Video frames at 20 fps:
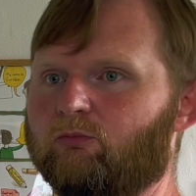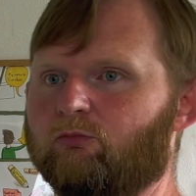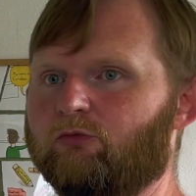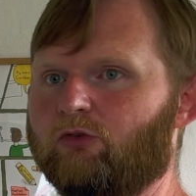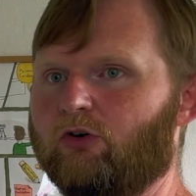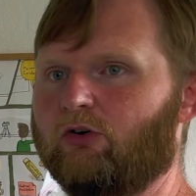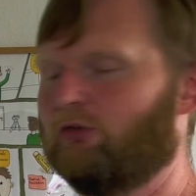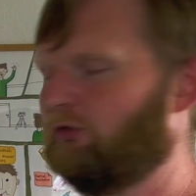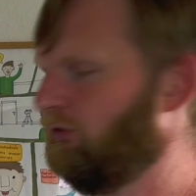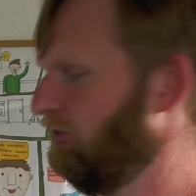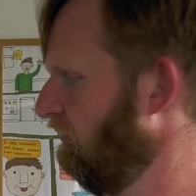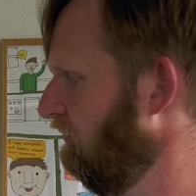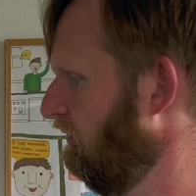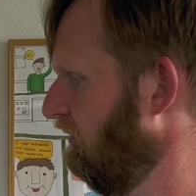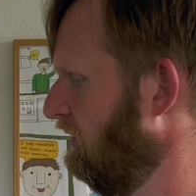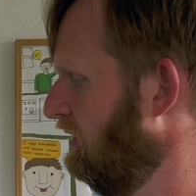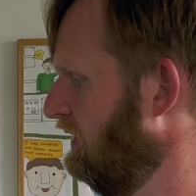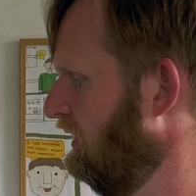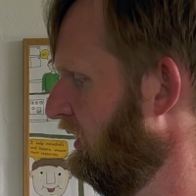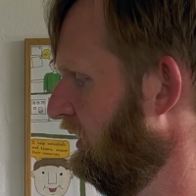brush
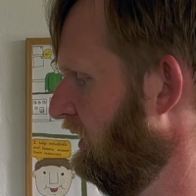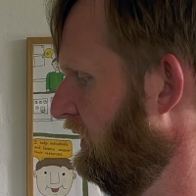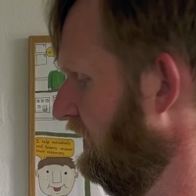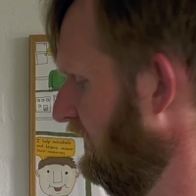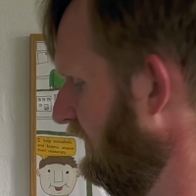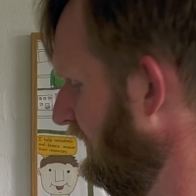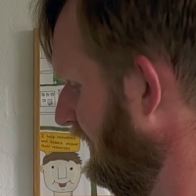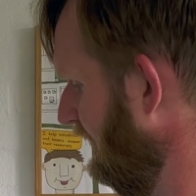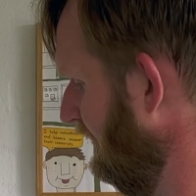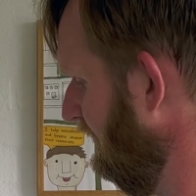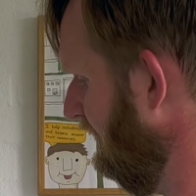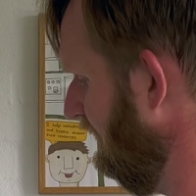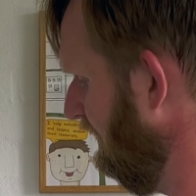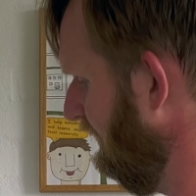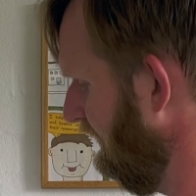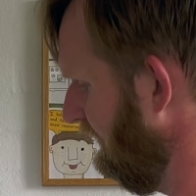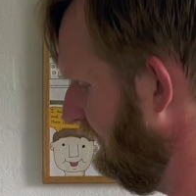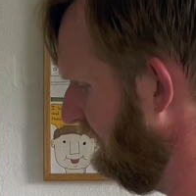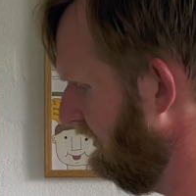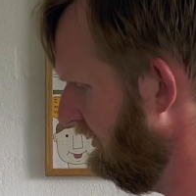like
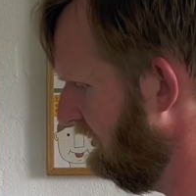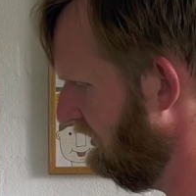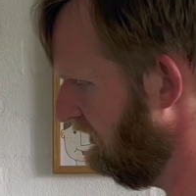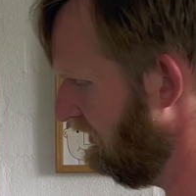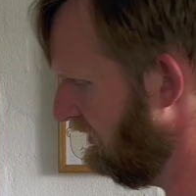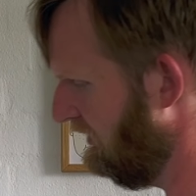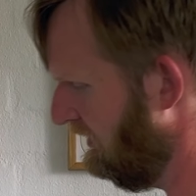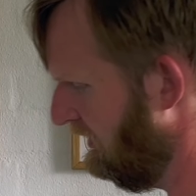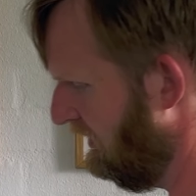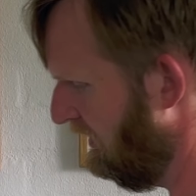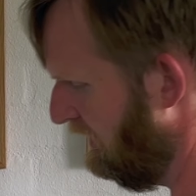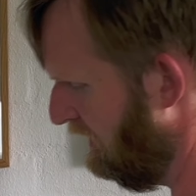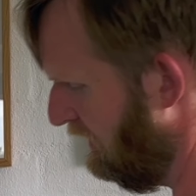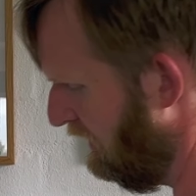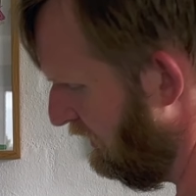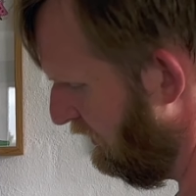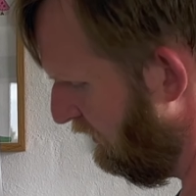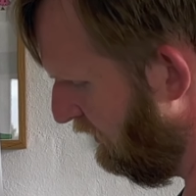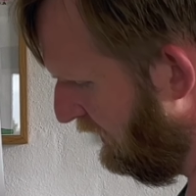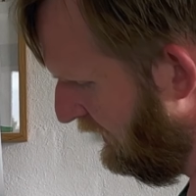this,
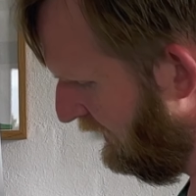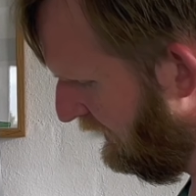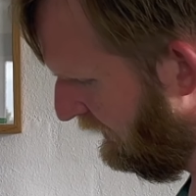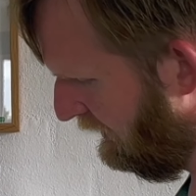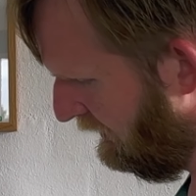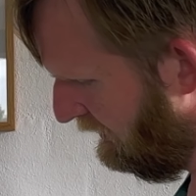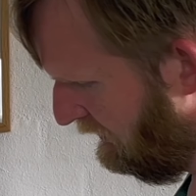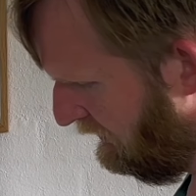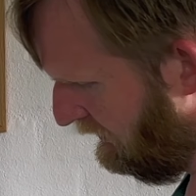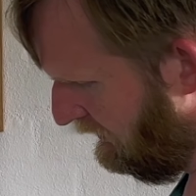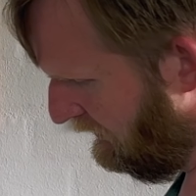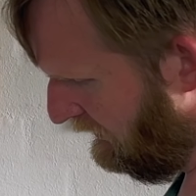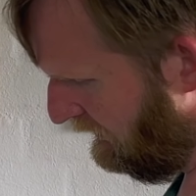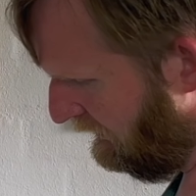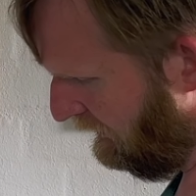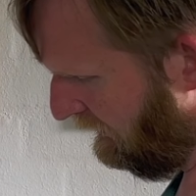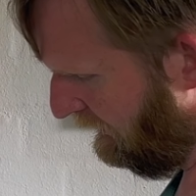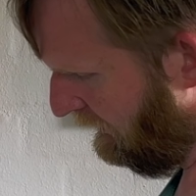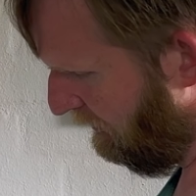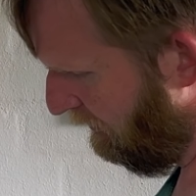where
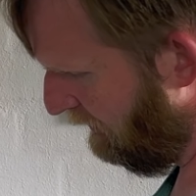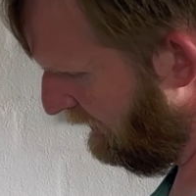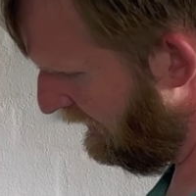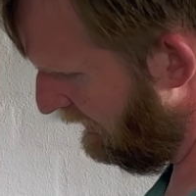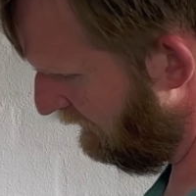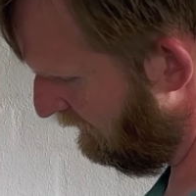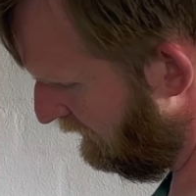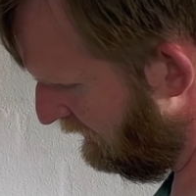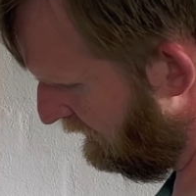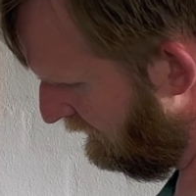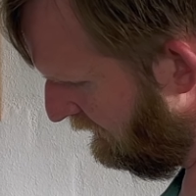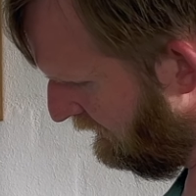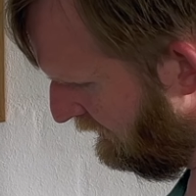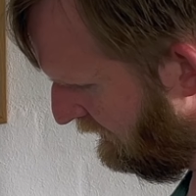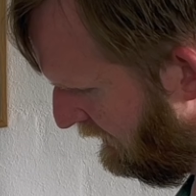this is a black one,